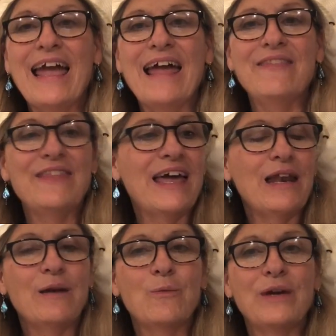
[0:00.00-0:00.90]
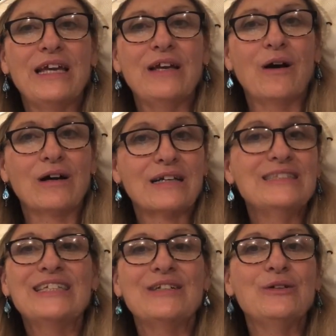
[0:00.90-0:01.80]
And then we
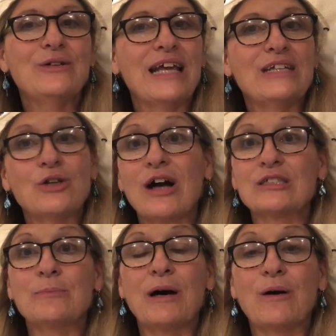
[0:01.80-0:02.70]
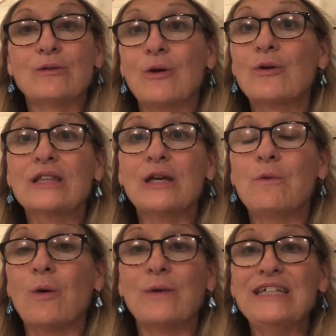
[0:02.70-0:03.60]
continued and talked about locally
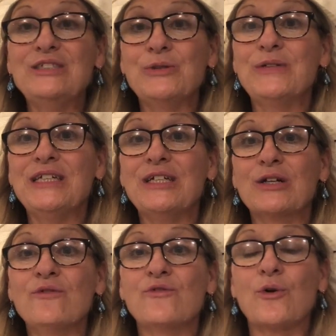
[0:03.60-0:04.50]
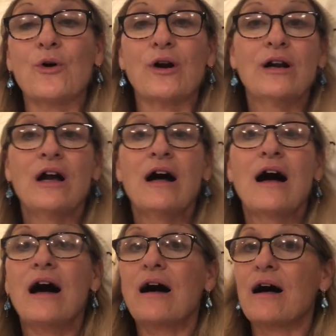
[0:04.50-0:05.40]
what we do here for
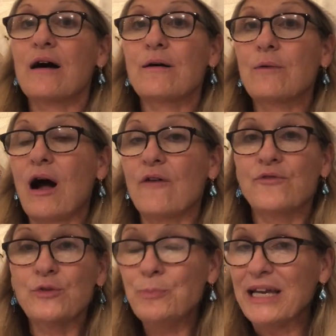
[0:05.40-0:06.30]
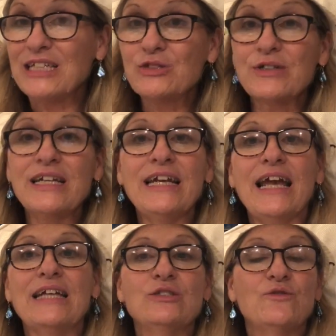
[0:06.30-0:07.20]
uh, our food pantry
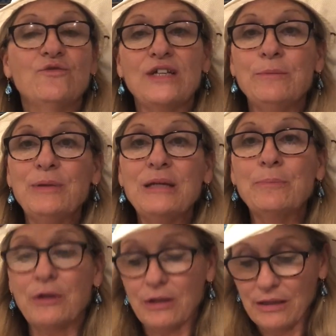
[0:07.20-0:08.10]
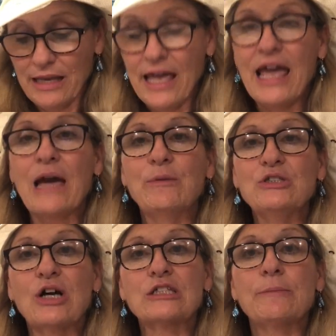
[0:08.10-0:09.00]
and to feed people. And we
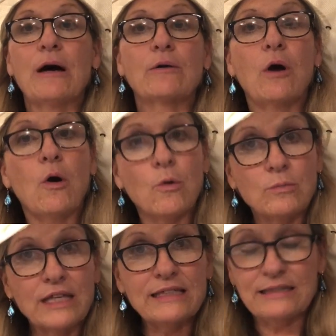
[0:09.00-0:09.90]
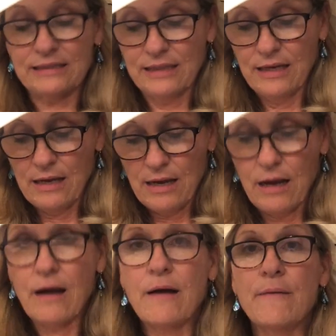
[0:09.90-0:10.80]
talked about homeless
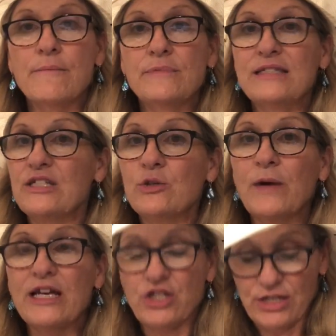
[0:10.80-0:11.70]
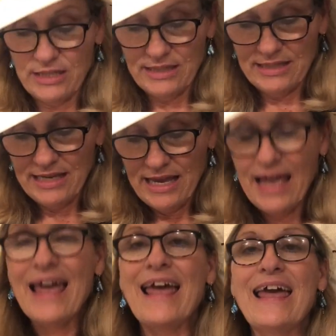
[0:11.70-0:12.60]
um, situations.
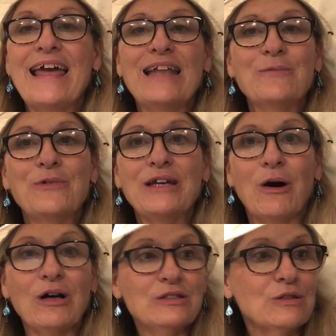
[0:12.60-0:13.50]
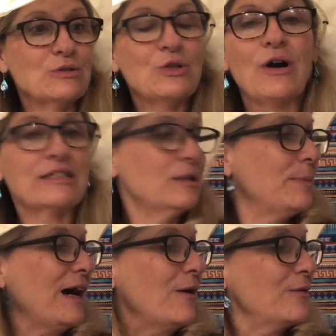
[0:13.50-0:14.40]
And we also talked
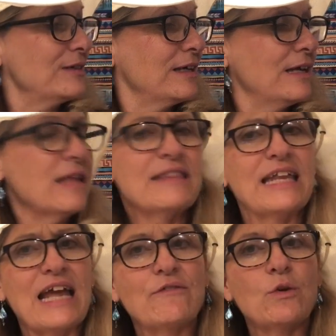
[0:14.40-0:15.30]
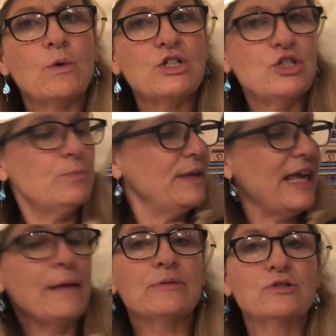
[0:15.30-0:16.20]
about that everyone should
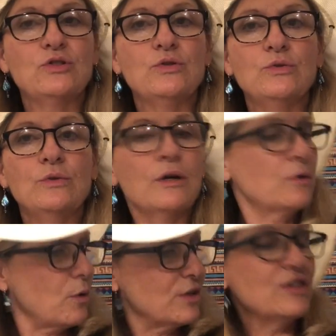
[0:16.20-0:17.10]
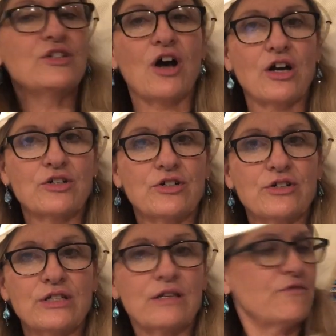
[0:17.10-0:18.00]
be able to go to the
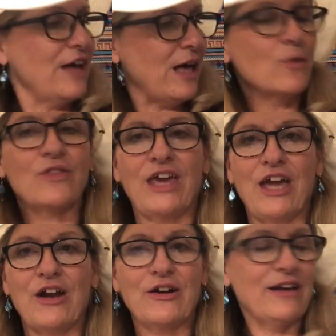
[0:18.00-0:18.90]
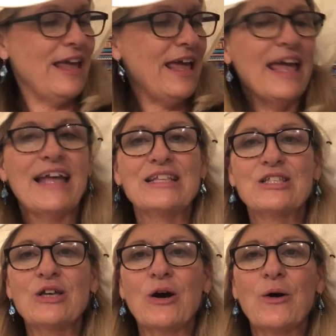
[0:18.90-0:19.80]
doctors for health care. And
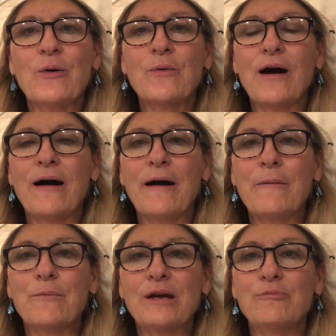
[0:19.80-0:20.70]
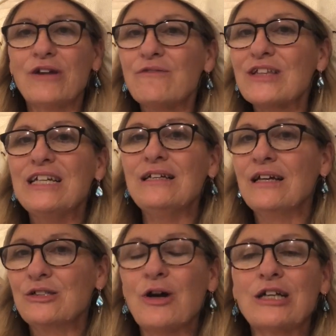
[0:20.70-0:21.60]
so um, we briefly
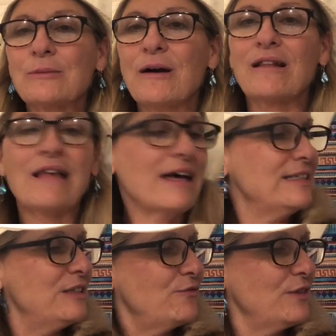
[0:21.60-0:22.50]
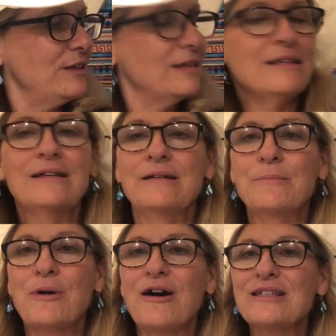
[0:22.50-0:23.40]
talked about a lot of different
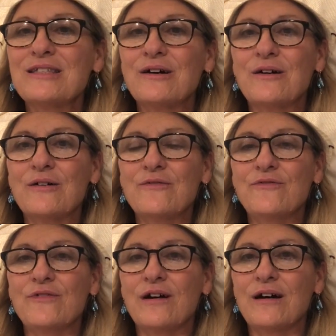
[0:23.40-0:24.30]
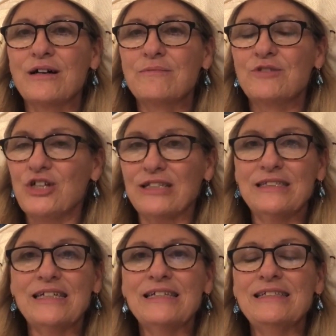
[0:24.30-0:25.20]
parts of uh,
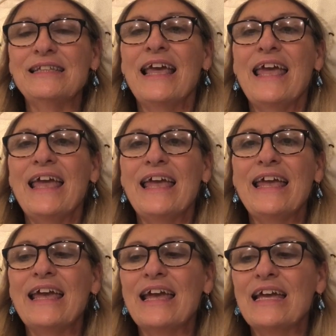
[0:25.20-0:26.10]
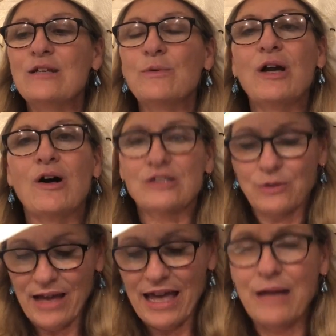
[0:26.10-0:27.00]
justice. And we
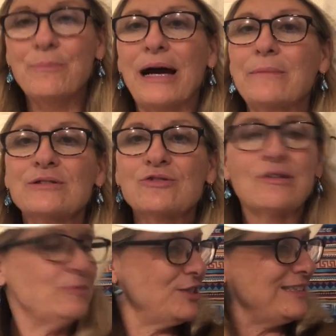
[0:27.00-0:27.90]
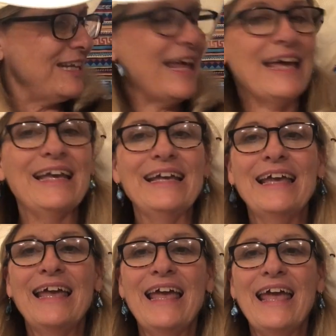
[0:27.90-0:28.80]
also had Bible scripture today.
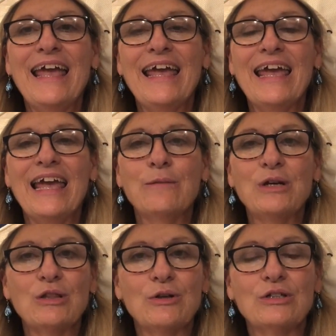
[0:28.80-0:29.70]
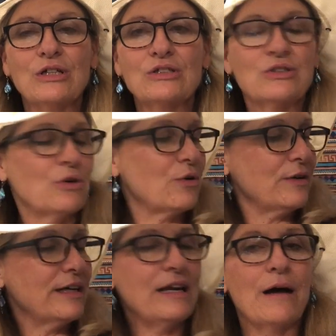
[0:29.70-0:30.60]
And we learned a
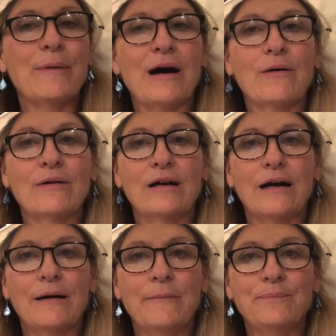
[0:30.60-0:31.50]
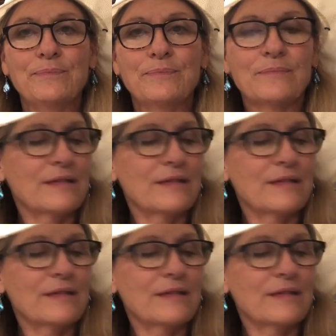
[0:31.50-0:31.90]
story about um,